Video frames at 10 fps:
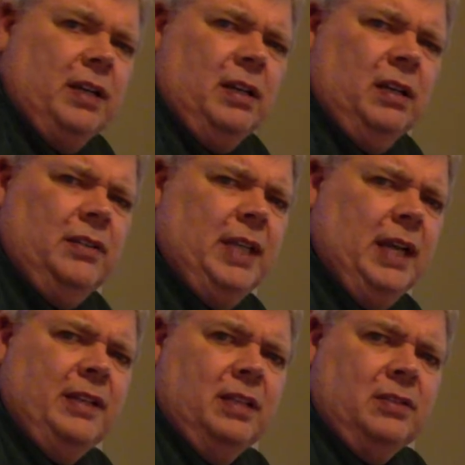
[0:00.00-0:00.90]
all of the
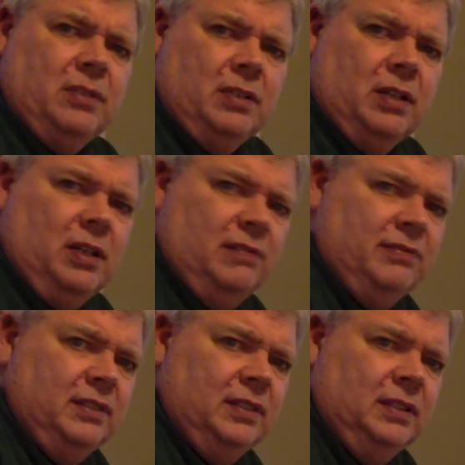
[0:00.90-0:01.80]
ideas took off.
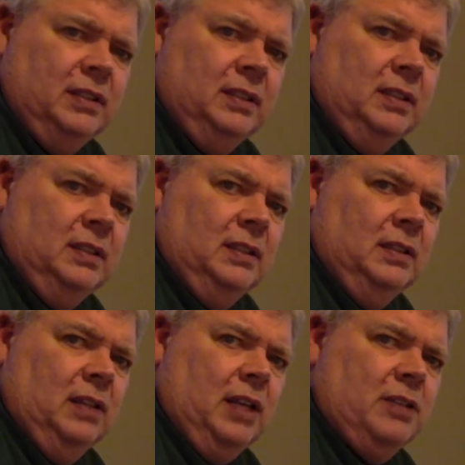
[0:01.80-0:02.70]

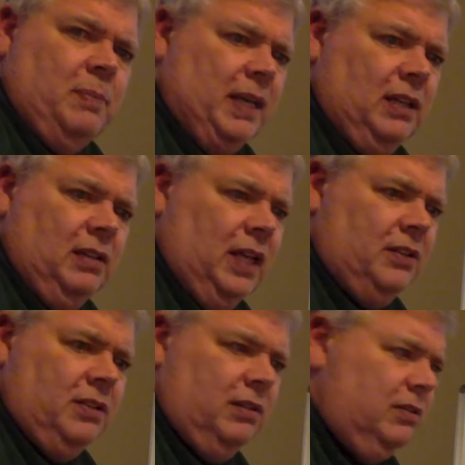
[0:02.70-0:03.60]
A lot of
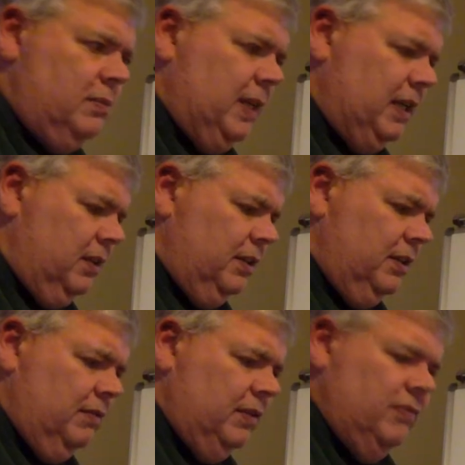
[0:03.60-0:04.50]
speculation,
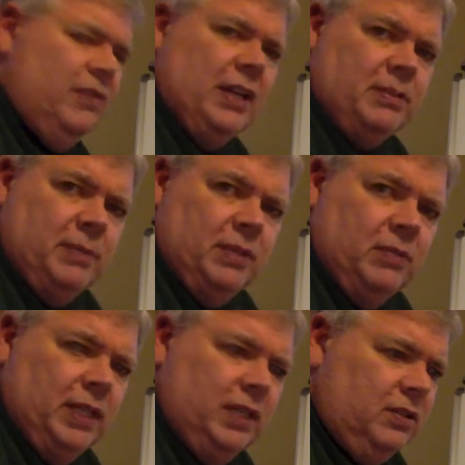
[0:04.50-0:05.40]
speculative investment
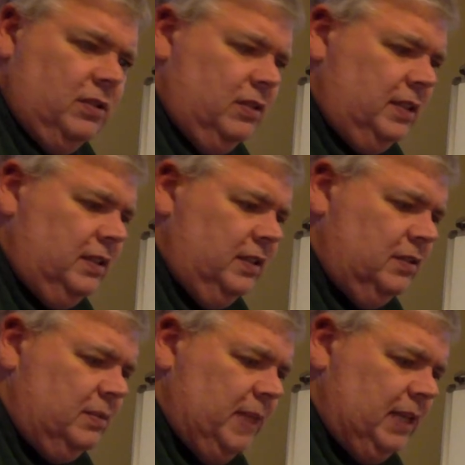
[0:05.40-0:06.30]
went into it, and
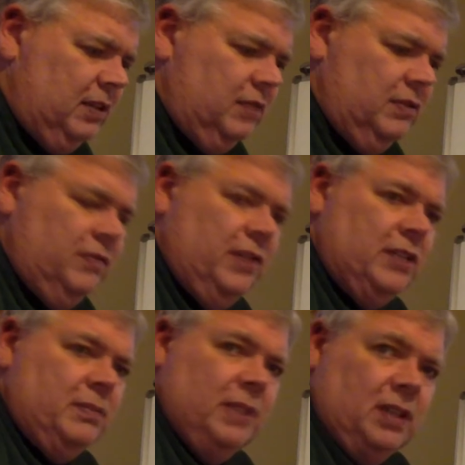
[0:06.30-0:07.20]
speculative
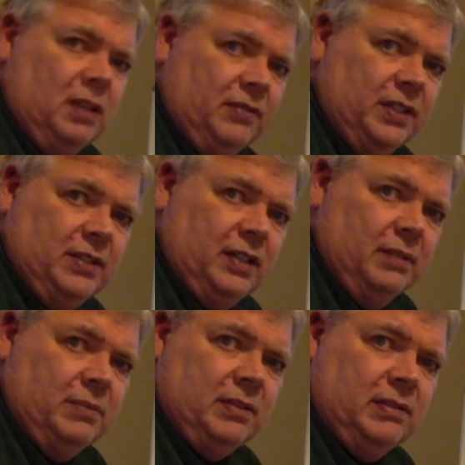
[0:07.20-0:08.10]
investment
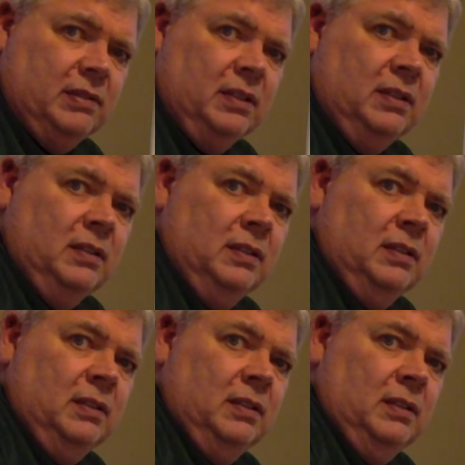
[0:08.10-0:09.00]
oftentimes,
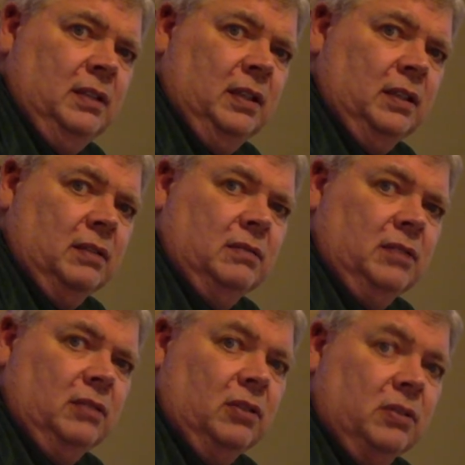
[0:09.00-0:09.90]
you
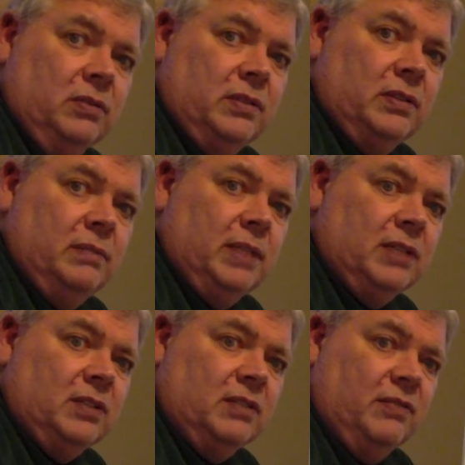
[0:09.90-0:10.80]
lose
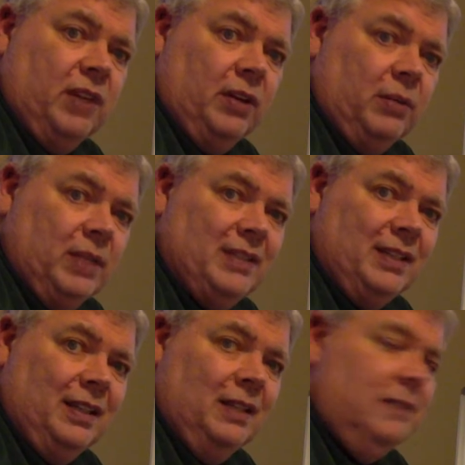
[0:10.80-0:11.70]
because it's very risky.